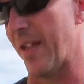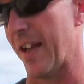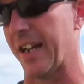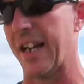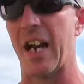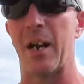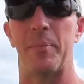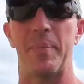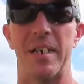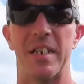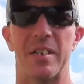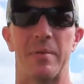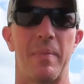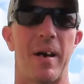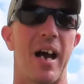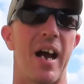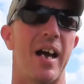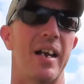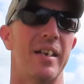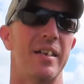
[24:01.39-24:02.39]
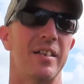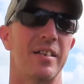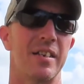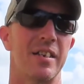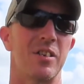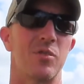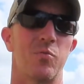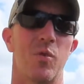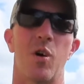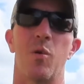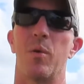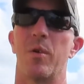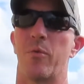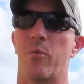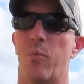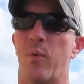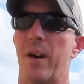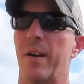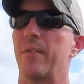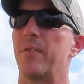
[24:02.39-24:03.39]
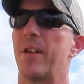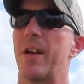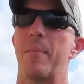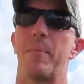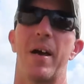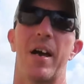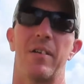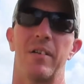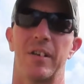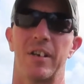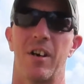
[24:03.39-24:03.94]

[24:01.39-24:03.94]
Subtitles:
that kind of peace of mind is well worth whatever that battery